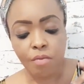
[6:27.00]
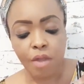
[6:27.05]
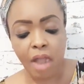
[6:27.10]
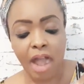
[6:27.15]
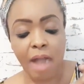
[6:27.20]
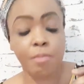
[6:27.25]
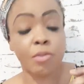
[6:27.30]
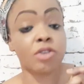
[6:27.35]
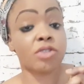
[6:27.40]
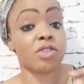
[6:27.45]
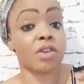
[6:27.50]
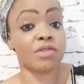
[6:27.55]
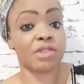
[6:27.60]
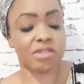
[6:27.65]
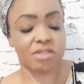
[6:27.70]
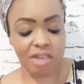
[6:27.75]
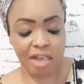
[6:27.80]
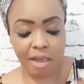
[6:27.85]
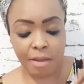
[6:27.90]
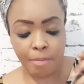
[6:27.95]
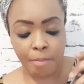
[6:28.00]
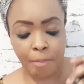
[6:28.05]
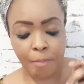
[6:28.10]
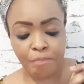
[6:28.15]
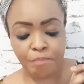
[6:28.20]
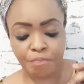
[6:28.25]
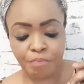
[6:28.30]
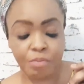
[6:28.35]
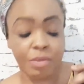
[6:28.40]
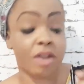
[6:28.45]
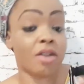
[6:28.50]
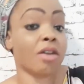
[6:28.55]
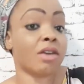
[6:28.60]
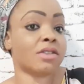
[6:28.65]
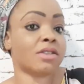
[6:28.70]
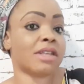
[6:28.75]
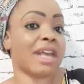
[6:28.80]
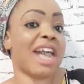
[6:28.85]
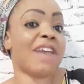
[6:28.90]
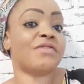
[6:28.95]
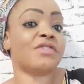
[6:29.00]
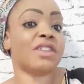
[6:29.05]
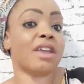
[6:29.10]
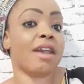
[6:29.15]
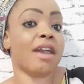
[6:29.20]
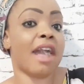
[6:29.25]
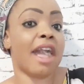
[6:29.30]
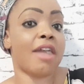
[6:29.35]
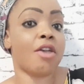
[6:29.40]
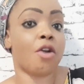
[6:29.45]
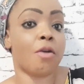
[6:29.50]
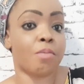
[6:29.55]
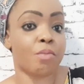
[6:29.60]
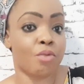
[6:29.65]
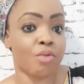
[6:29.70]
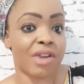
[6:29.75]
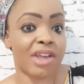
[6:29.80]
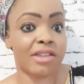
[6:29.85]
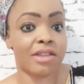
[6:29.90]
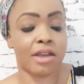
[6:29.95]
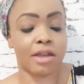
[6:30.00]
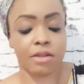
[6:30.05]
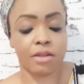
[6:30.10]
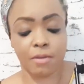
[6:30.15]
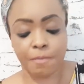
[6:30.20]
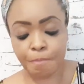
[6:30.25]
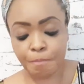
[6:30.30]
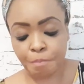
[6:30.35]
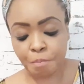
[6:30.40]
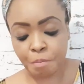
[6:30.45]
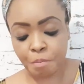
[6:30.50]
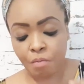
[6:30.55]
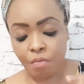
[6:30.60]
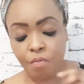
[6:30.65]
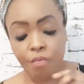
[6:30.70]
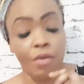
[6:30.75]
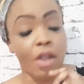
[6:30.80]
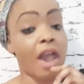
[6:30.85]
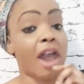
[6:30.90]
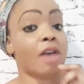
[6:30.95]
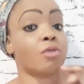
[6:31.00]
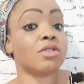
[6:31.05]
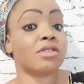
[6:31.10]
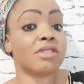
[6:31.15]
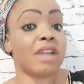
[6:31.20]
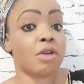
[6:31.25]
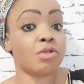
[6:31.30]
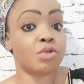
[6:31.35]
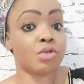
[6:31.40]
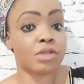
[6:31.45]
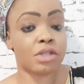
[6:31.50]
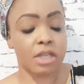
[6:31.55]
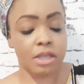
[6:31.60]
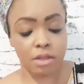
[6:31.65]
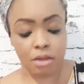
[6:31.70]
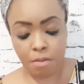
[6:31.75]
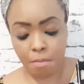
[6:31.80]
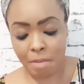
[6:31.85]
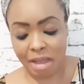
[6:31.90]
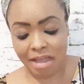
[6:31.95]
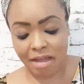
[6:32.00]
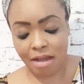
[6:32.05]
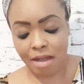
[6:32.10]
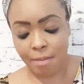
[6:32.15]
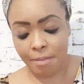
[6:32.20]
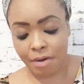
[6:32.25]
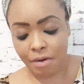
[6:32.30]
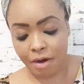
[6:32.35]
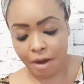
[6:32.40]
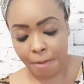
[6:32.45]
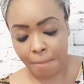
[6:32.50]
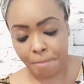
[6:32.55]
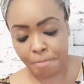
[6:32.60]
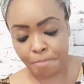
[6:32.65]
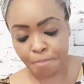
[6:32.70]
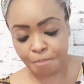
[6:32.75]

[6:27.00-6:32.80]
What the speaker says: And most of the time, because after I upgraded, I was now using my camera.